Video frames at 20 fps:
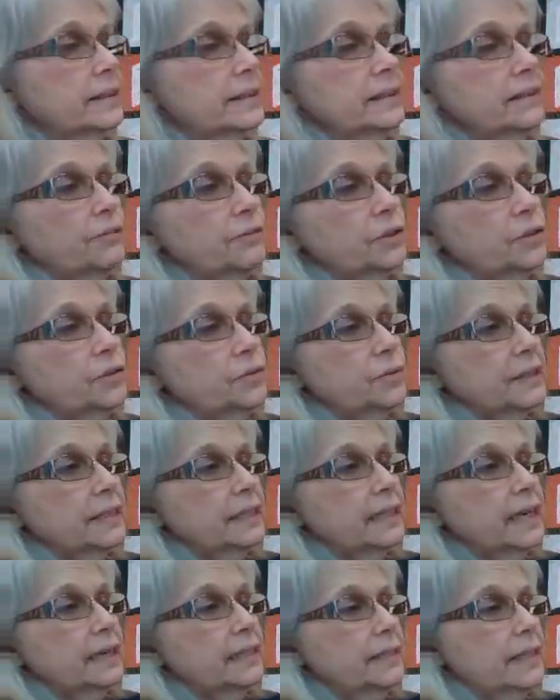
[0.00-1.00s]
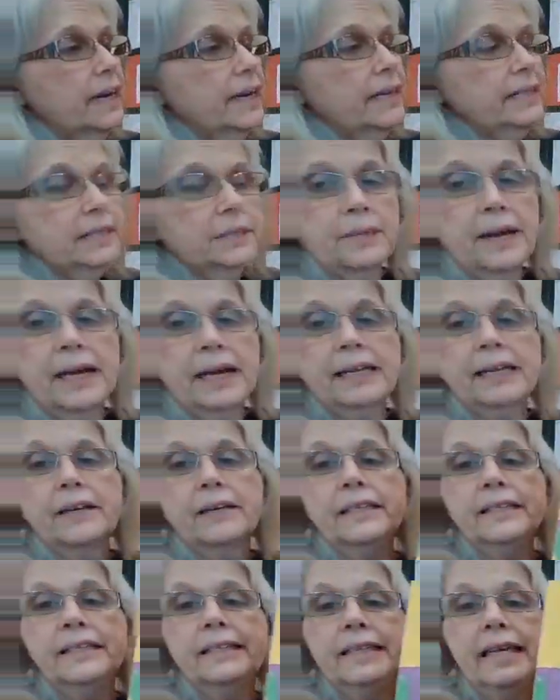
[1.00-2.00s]
The first one's got an ice bag
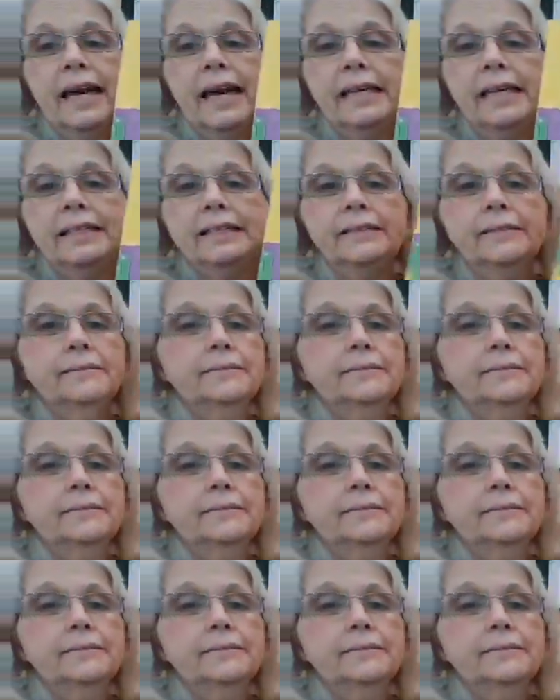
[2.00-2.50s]
on his head.